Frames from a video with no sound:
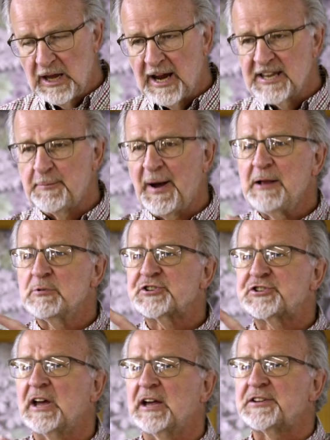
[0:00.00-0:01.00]
And the Bible
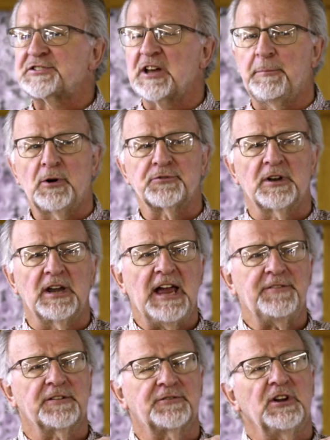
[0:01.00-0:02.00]
says about the
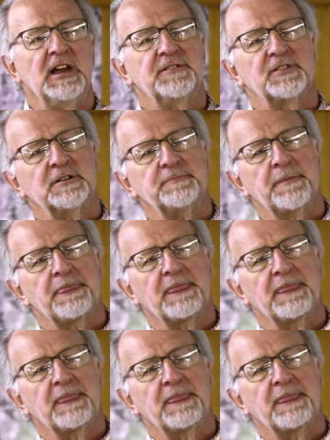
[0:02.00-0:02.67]
life of David,